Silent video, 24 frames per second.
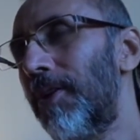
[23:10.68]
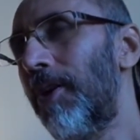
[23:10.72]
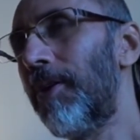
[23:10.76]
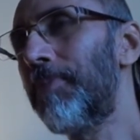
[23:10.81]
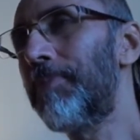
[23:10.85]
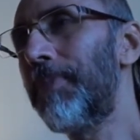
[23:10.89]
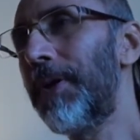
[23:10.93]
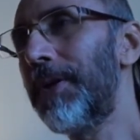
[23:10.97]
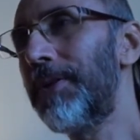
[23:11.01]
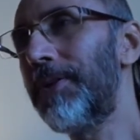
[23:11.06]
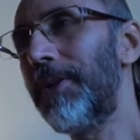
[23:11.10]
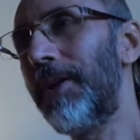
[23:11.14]

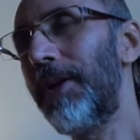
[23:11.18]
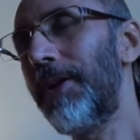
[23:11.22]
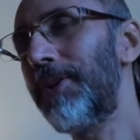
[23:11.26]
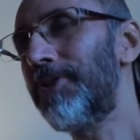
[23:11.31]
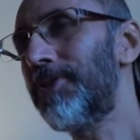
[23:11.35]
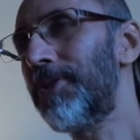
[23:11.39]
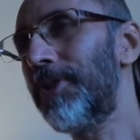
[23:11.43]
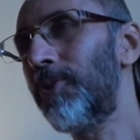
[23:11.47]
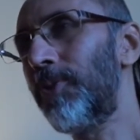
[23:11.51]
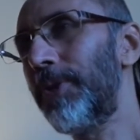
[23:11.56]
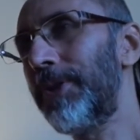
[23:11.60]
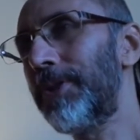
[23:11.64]
of my
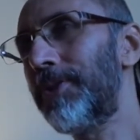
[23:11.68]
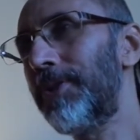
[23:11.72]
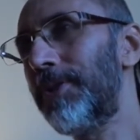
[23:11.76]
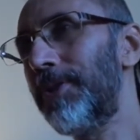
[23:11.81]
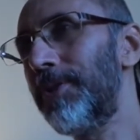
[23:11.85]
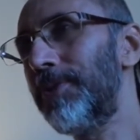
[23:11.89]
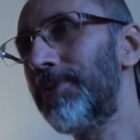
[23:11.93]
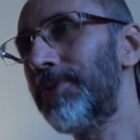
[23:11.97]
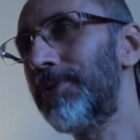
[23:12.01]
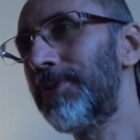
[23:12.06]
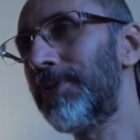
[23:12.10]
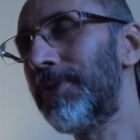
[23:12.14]
relation with
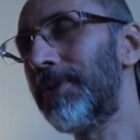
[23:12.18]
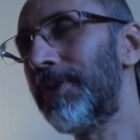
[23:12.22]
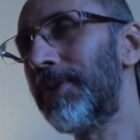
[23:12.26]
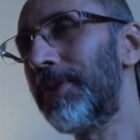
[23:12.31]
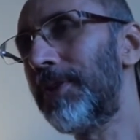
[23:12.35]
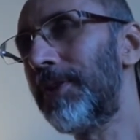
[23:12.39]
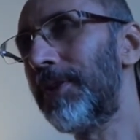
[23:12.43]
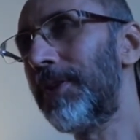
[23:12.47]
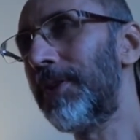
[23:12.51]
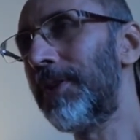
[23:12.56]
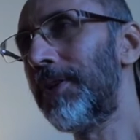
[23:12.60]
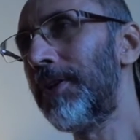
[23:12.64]
you.
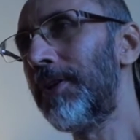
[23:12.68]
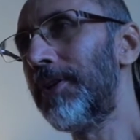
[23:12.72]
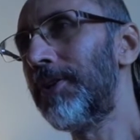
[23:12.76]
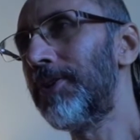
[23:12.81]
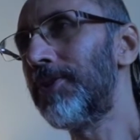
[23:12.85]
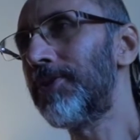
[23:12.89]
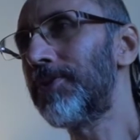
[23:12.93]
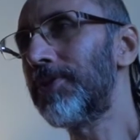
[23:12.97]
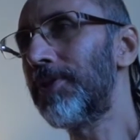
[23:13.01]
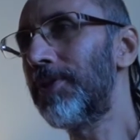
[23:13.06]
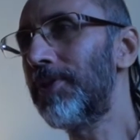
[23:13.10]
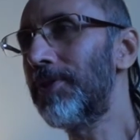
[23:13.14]

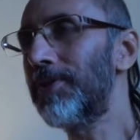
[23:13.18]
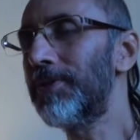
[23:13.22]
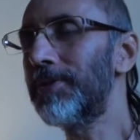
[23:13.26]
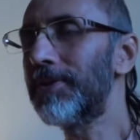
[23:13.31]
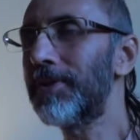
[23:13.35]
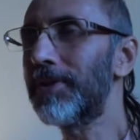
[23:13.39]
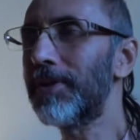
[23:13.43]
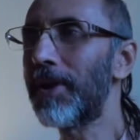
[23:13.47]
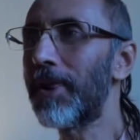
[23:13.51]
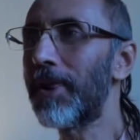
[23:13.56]
So,